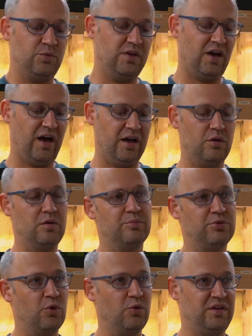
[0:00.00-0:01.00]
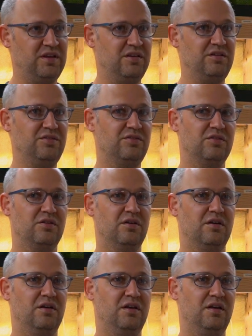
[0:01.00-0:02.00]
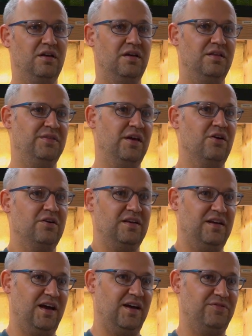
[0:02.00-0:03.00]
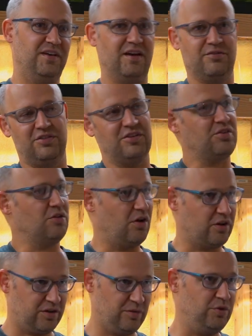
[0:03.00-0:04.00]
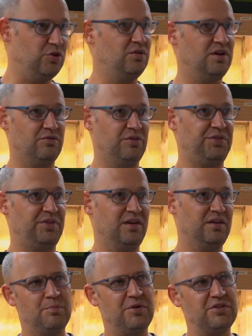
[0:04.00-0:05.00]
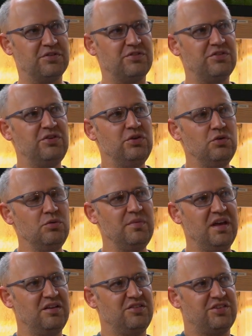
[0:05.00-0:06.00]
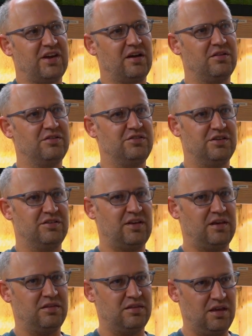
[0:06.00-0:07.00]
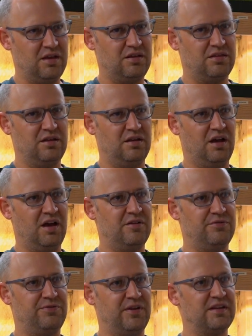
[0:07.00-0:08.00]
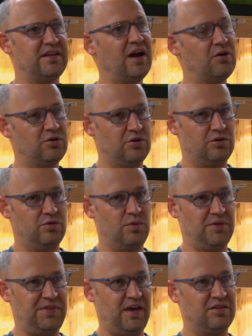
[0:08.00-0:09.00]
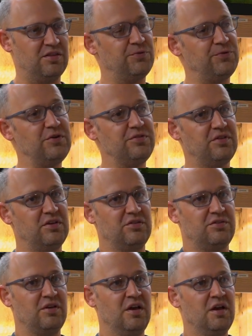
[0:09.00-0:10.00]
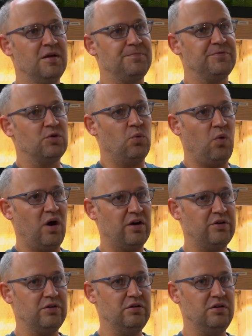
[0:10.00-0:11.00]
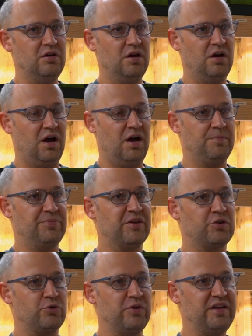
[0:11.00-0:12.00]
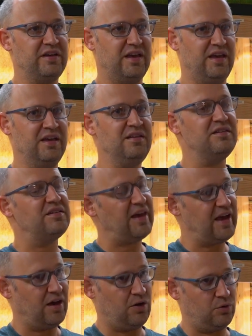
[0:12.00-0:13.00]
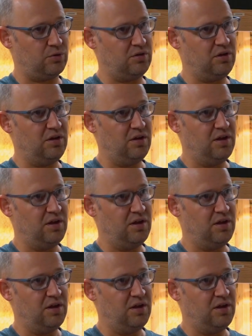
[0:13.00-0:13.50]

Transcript: we hire employees, they aren't going to have such a long commute and everything. But there's 2 main challenges I think that I've encountered with that. The first is the water, the creek in town